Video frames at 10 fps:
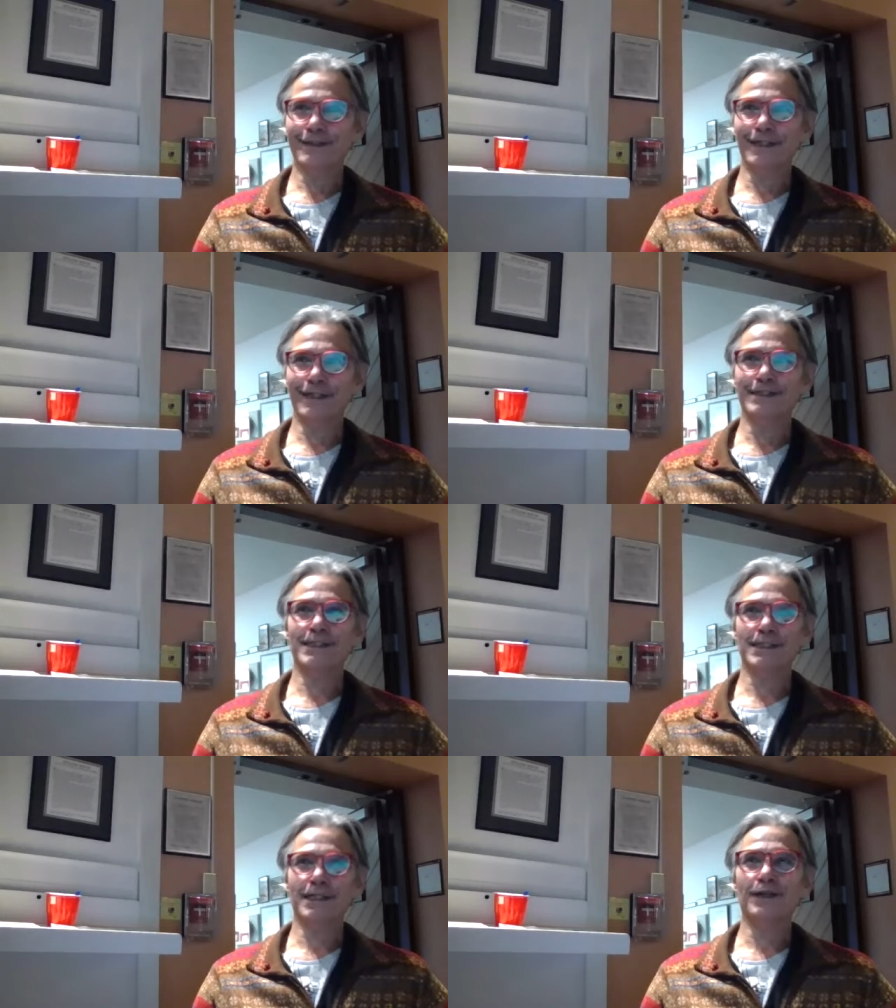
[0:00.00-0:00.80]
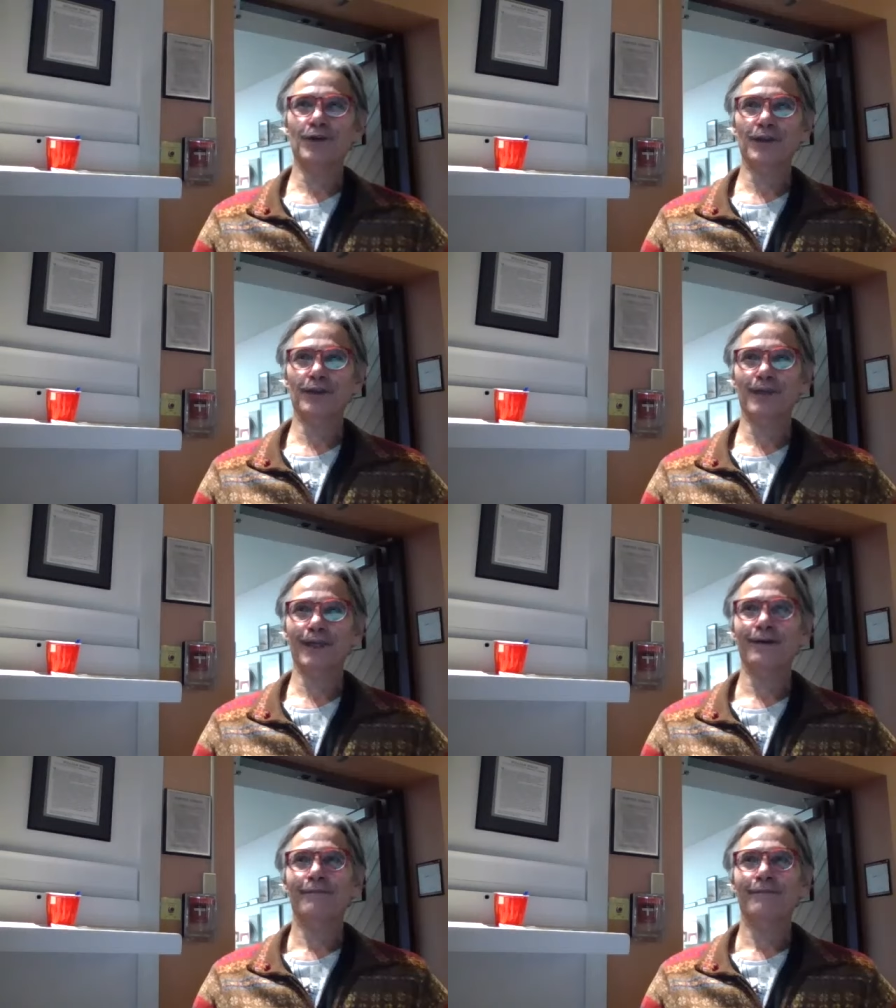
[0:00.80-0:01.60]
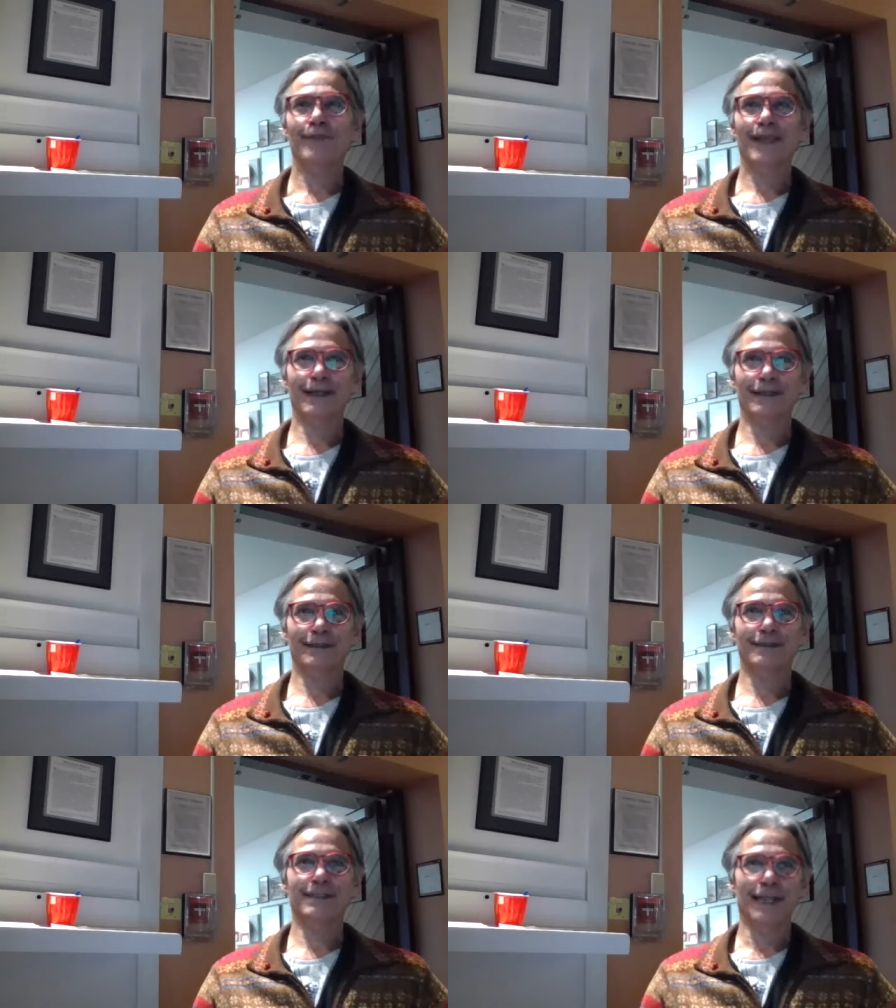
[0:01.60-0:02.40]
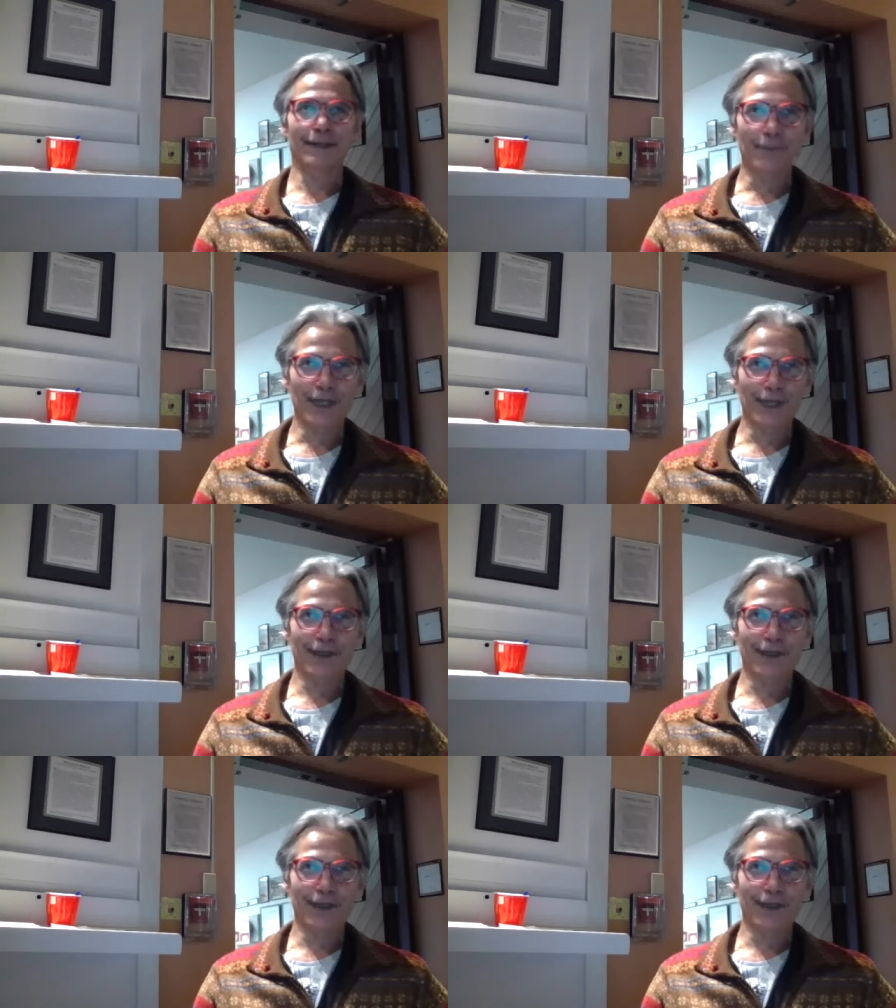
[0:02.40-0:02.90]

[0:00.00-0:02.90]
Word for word: things stuck with me and sent me